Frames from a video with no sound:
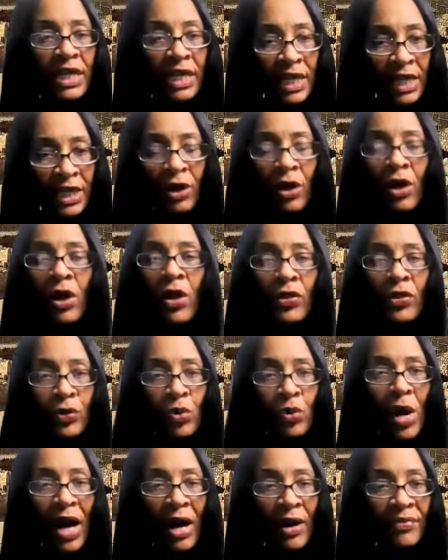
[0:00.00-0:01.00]
here
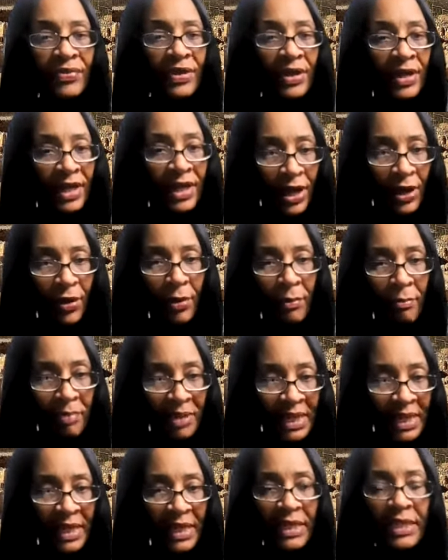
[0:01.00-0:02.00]
throughout the
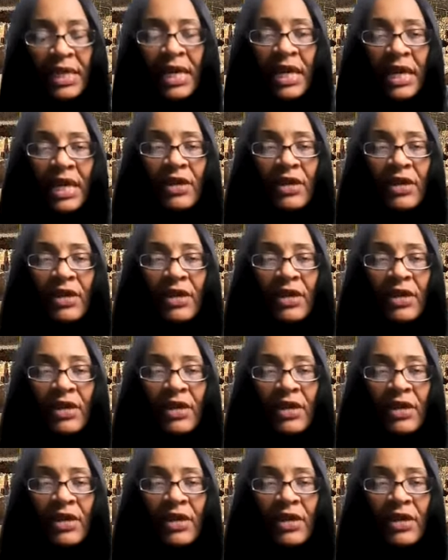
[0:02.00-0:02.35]
Caribbean